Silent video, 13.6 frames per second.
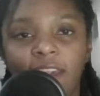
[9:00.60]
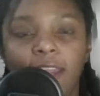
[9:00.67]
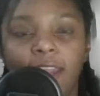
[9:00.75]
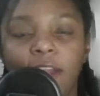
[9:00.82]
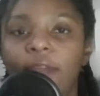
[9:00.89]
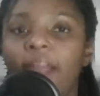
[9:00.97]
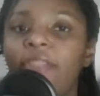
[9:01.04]

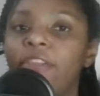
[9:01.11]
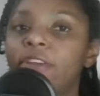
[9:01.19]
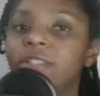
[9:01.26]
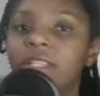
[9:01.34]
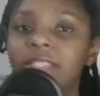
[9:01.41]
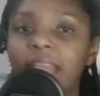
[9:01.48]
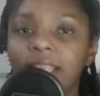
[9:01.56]
here, right? There's
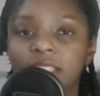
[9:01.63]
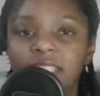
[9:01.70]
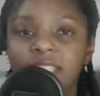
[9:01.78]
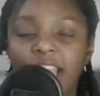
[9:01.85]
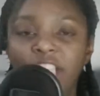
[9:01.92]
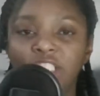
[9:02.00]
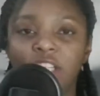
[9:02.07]
this
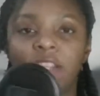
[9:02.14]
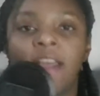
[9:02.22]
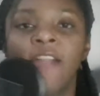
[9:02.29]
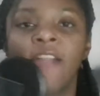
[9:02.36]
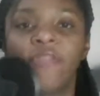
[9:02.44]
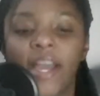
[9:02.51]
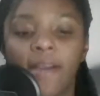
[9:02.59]
hesitation
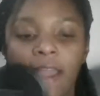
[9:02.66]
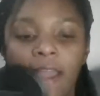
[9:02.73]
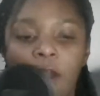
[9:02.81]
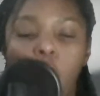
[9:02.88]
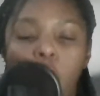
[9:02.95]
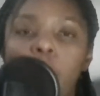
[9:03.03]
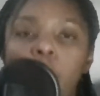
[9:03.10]
that
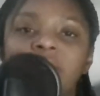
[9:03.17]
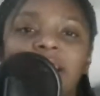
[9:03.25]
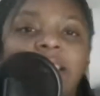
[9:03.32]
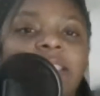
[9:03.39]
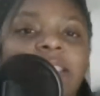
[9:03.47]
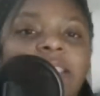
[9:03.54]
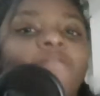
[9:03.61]
almost
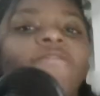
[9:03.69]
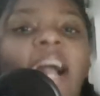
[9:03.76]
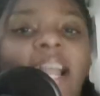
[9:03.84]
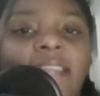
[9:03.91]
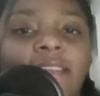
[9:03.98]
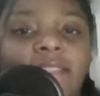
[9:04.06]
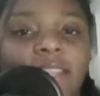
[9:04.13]
gets
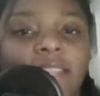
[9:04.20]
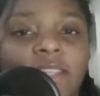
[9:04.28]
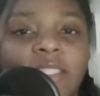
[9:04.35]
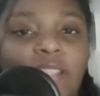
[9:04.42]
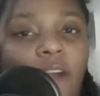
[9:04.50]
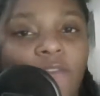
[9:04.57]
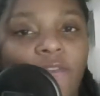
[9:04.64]
invited to this
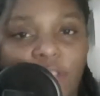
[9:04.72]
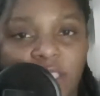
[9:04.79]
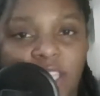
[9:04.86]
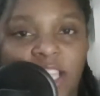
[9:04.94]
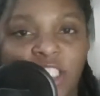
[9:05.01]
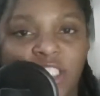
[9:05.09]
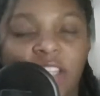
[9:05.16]

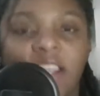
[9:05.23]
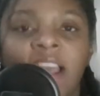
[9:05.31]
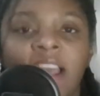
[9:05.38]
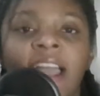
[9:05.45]
conversation,